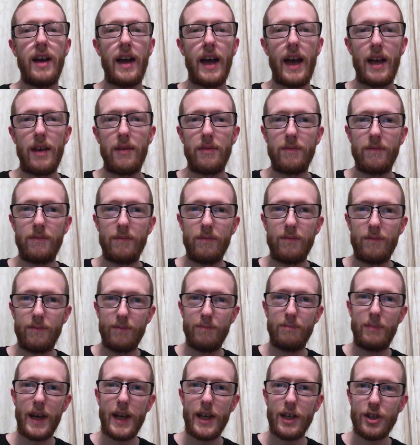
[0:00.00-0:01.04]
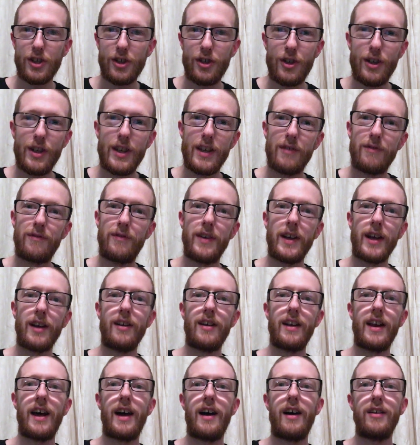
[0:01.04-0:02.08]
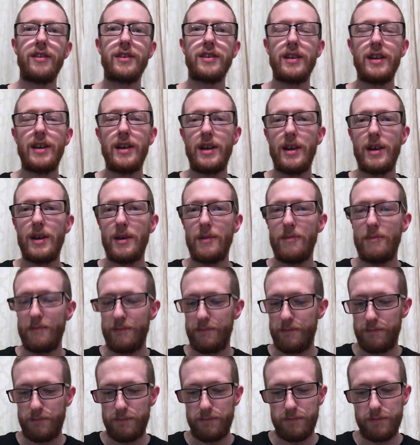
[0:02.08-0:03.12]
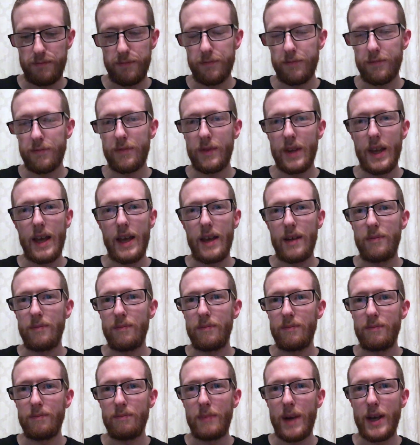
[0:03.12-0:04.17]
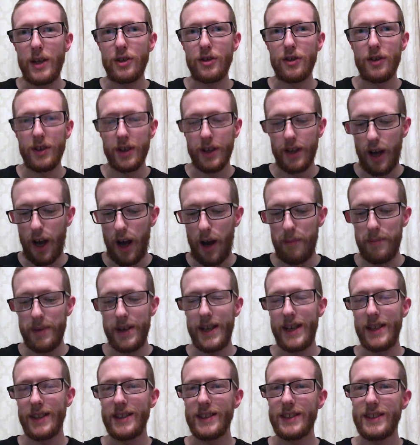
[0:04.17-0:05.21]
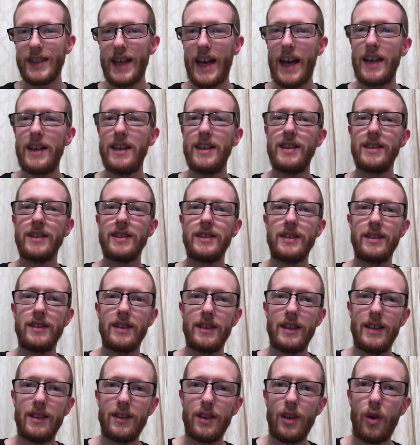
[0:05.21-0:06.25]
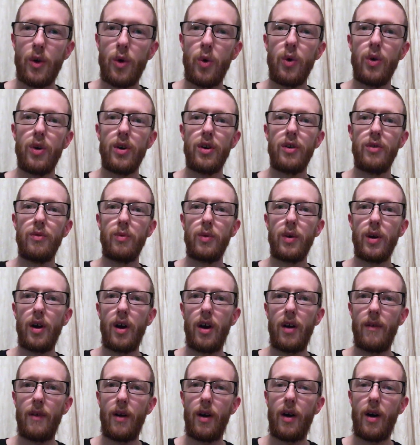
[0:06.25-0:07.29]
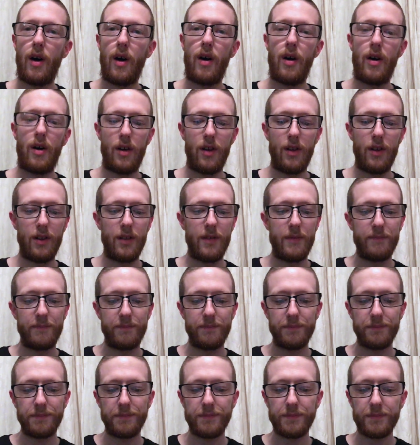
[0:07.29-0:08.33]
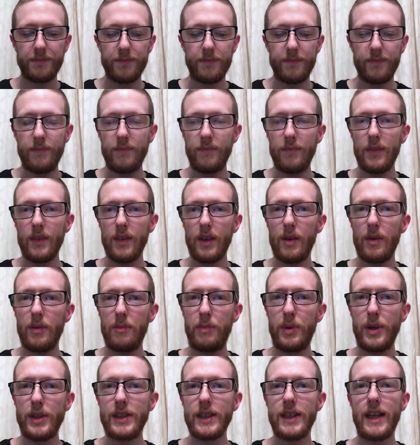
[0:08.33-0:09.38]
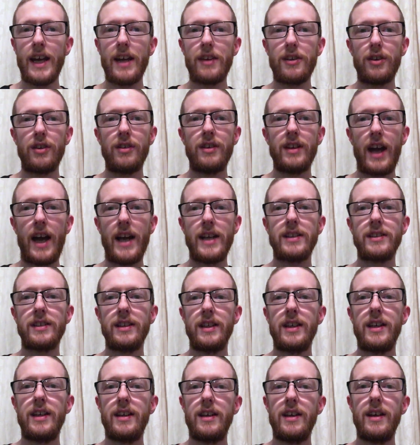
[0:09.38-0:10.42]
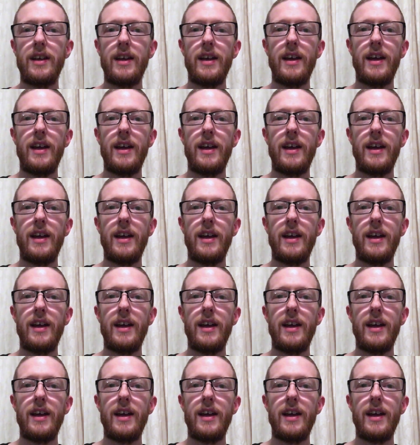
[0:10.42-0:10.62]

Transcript: at making sure you didn't figure it out, and made sure the comedy and the sadness and the horror were all put together nicely.